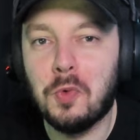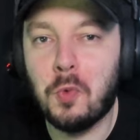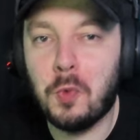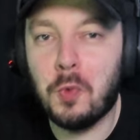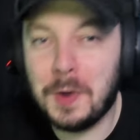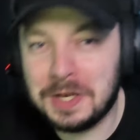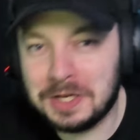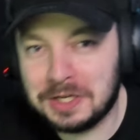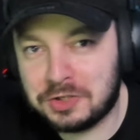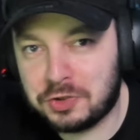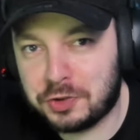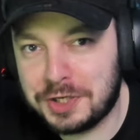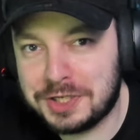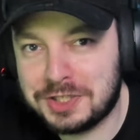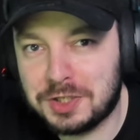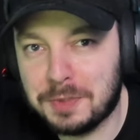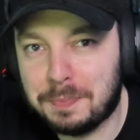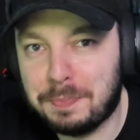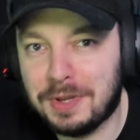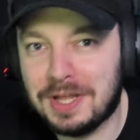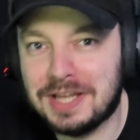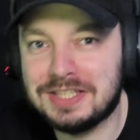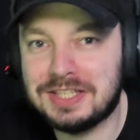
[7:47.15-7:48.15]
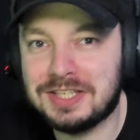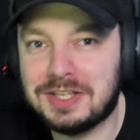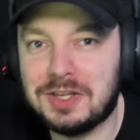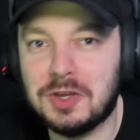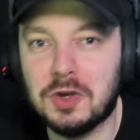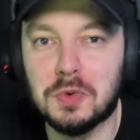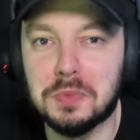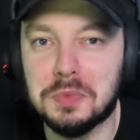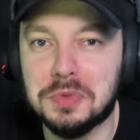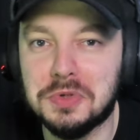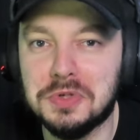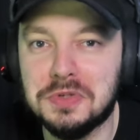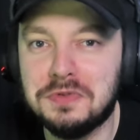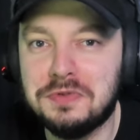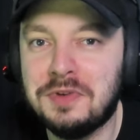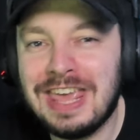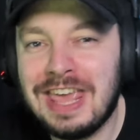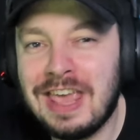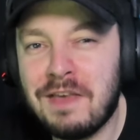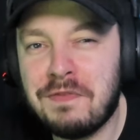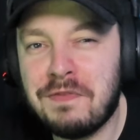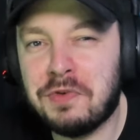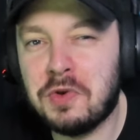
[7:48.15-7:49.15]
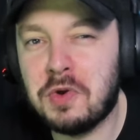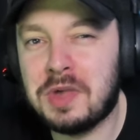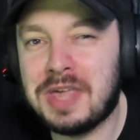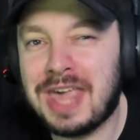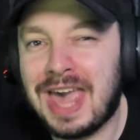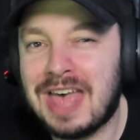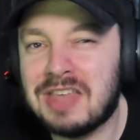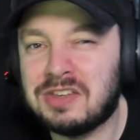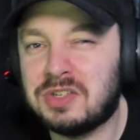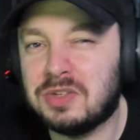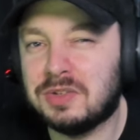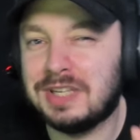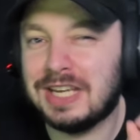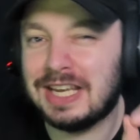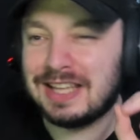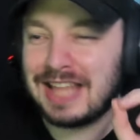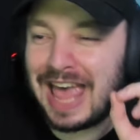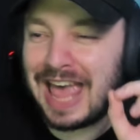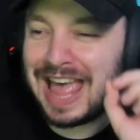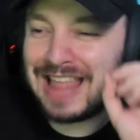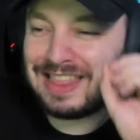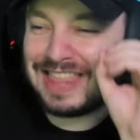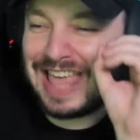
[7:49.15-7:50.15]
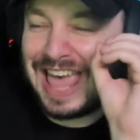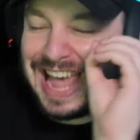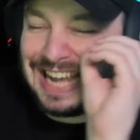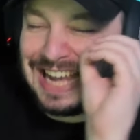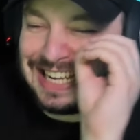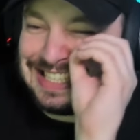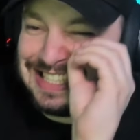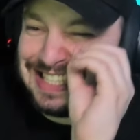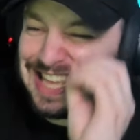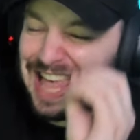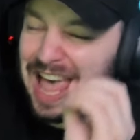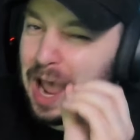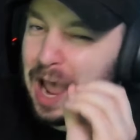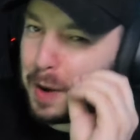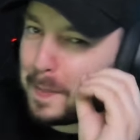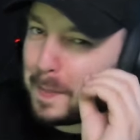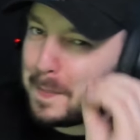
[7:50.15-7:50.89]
with a trickster plus skill move, if you canceled it at the exact